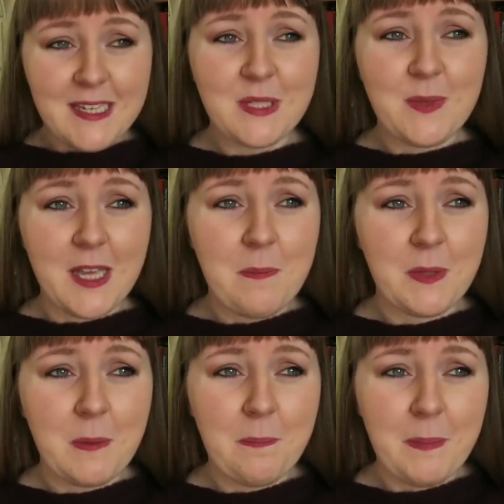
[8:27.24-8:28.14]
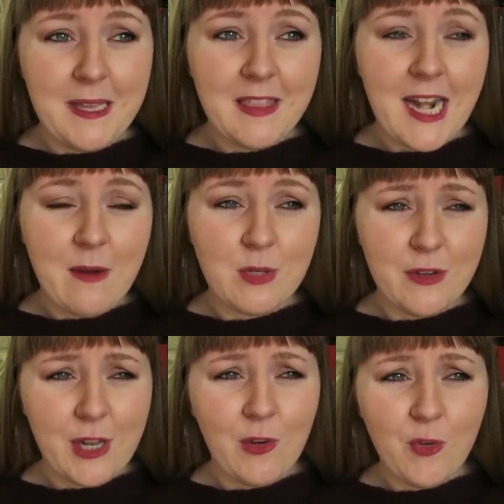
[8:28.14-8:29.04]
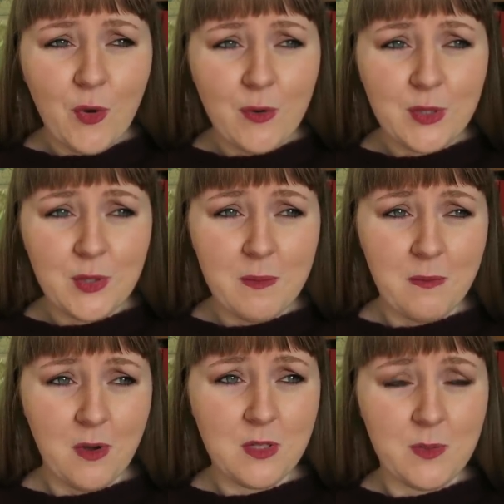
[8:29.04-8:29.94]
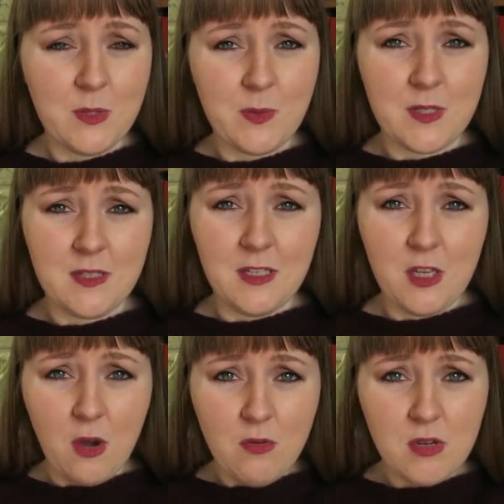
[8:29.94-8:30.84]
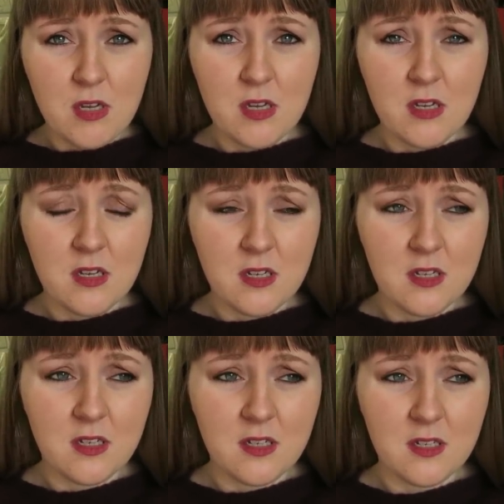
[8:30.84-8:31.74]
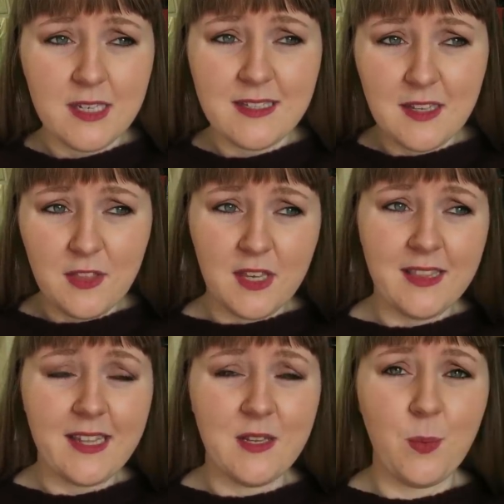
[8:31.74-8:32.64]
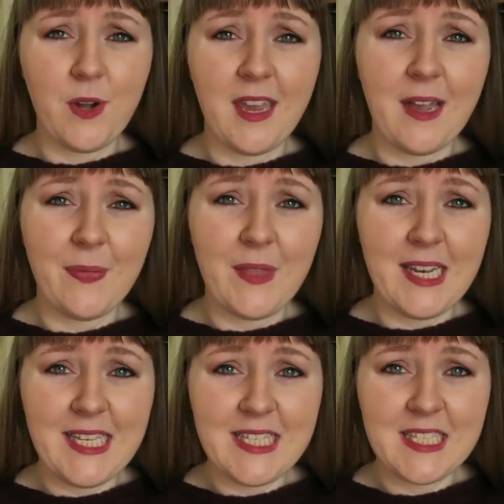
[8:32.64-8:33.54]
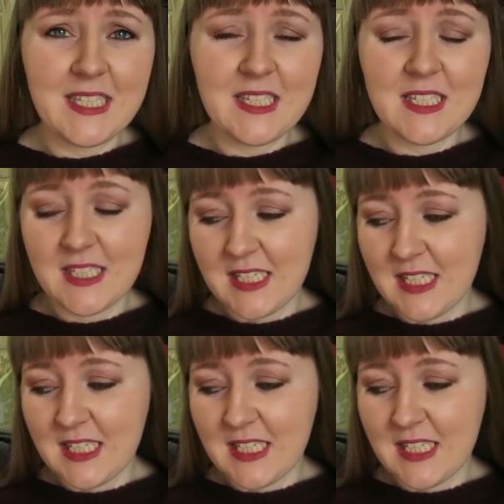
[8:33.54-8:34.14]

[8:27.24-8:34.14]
pleased with it, but the bit that I was looking forward to the most, which was the yoke, is the thing that is working out the least.